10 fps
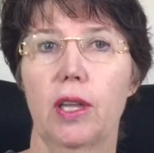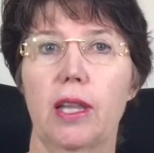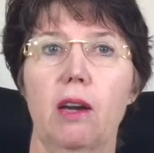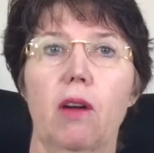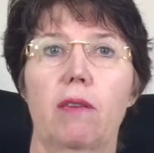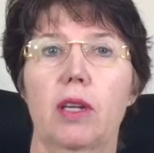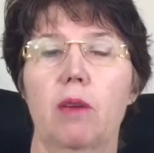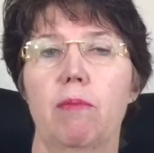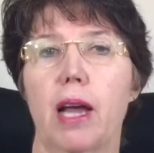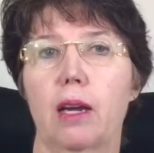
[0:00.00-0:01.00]
Then they don't have to
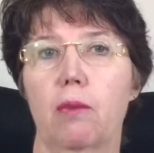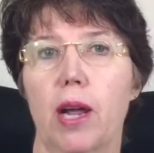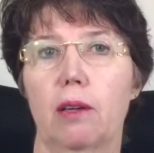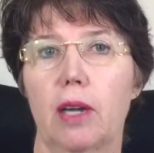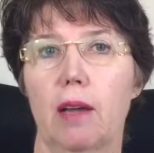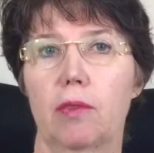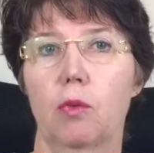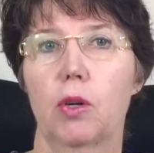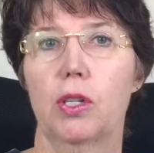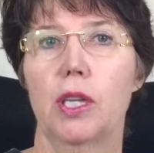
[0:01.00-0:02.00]
come back around
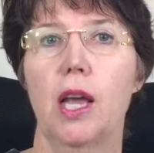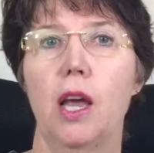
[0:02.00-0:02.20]
afterwards.